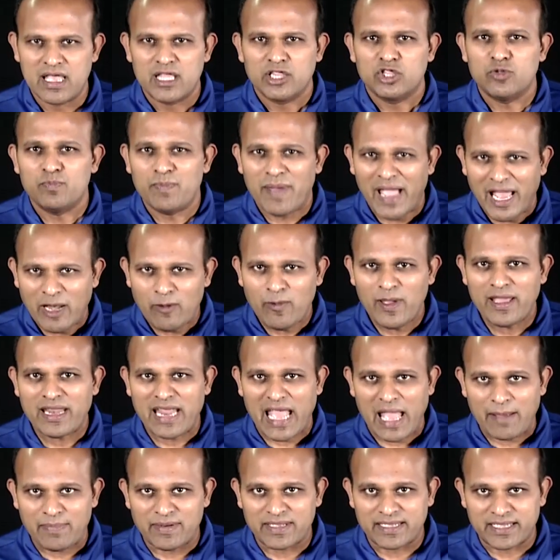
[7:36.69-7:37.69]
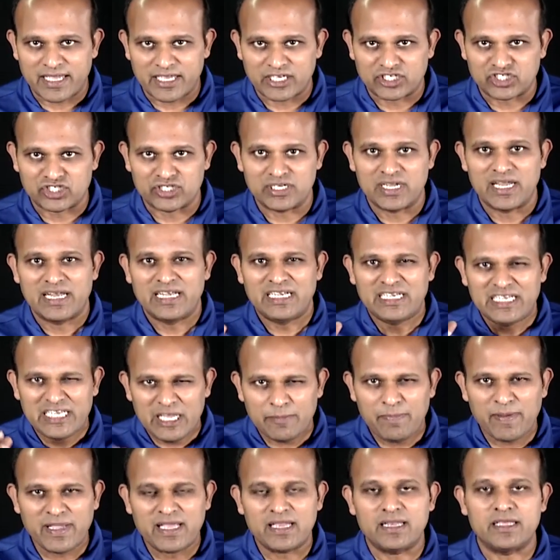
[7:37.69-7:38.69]
The malware application
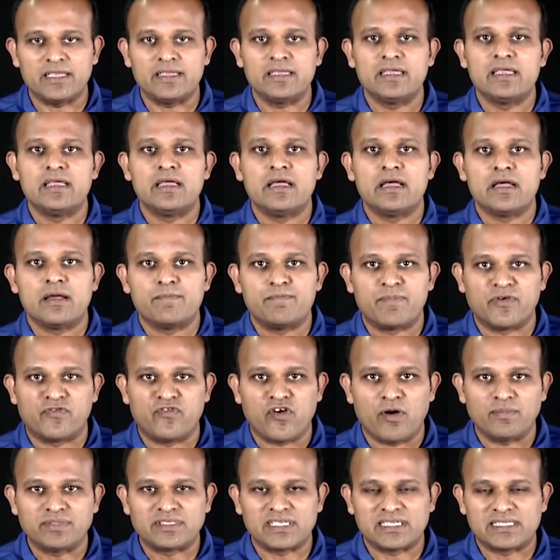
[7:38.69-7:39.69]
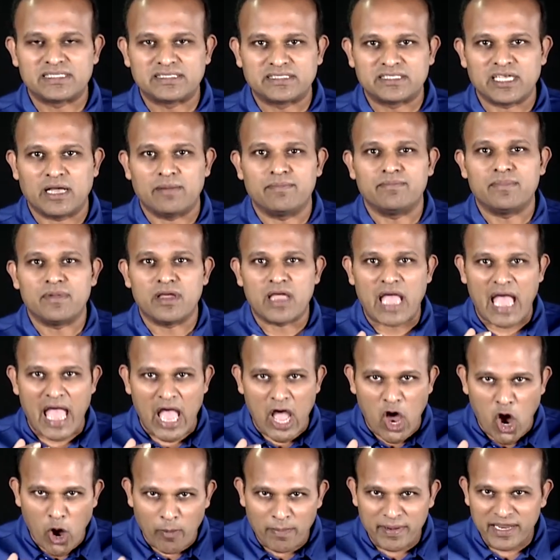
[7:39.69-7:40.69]
typically performs some
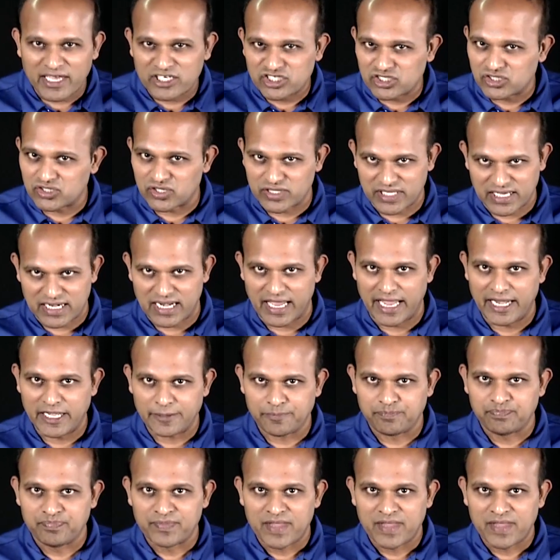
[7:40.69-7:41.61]
operations on the client,